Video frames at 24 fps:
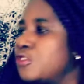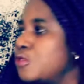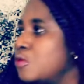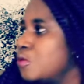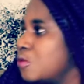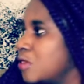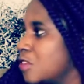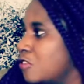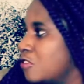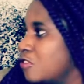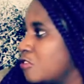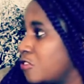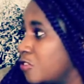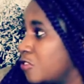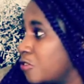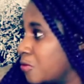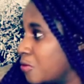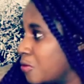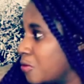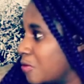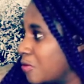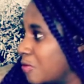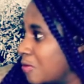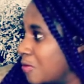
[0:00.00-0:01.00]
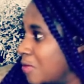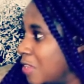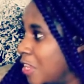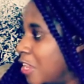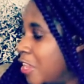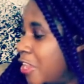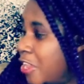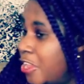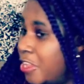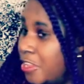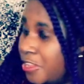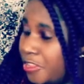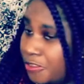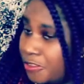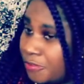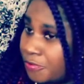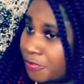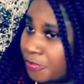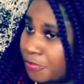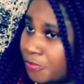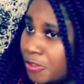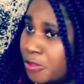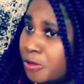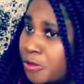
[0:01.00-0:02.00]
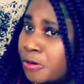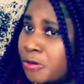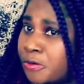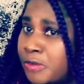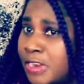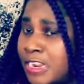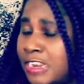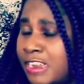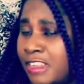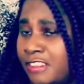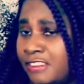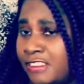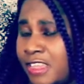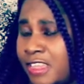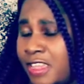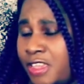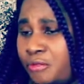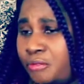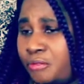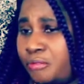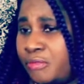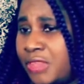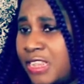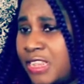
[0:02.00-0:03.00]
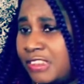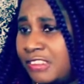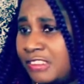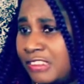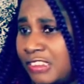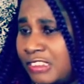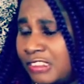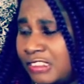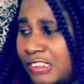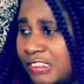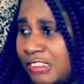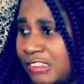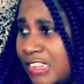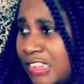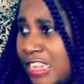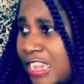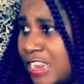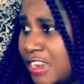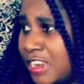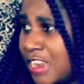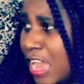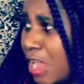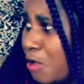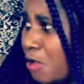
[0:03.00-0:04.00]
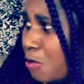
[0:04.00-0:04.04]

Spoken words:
you want to do. If you register a business and say, I